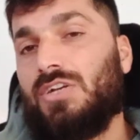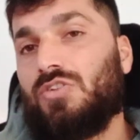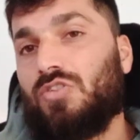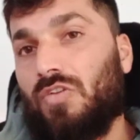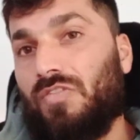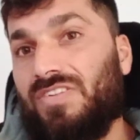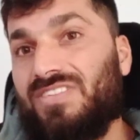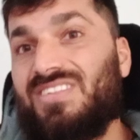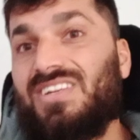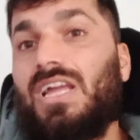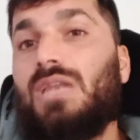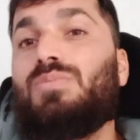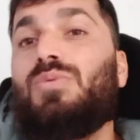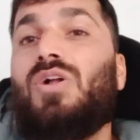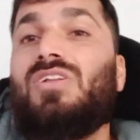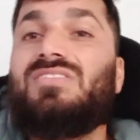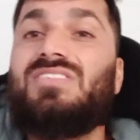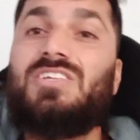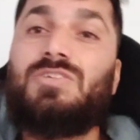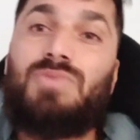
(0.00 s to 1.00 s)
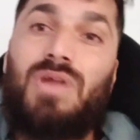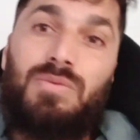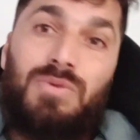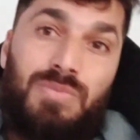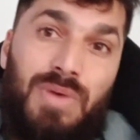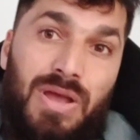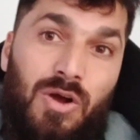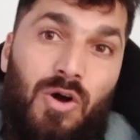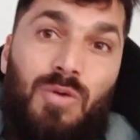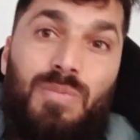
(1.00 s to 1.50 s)
So fiscal policy is framed
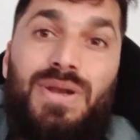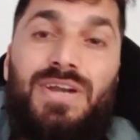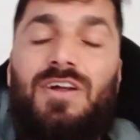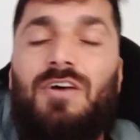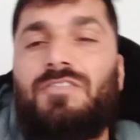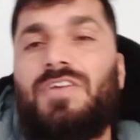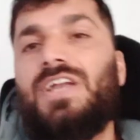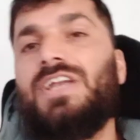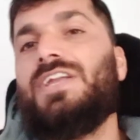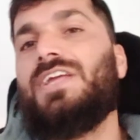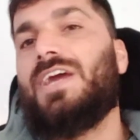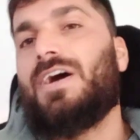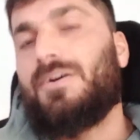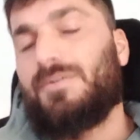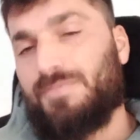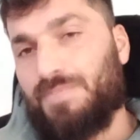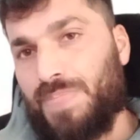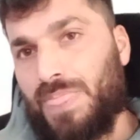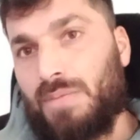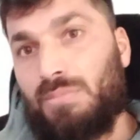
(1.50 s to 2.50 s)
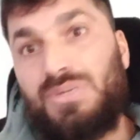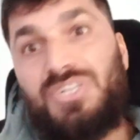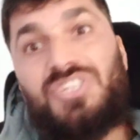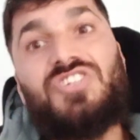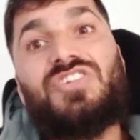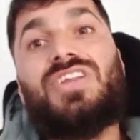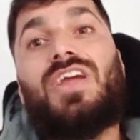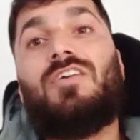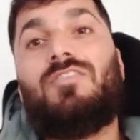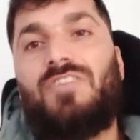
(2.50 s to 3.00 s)
by Government of India,
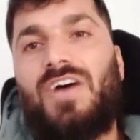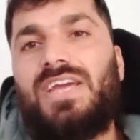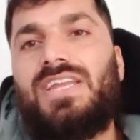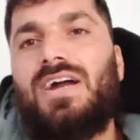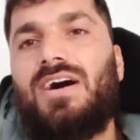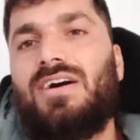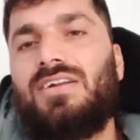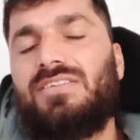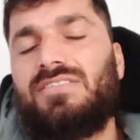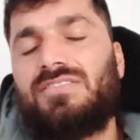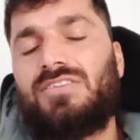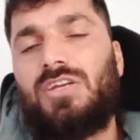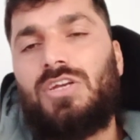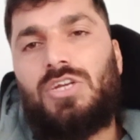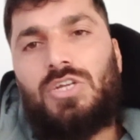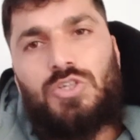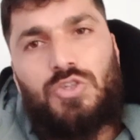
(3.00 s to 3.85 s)
Ministry of Finance.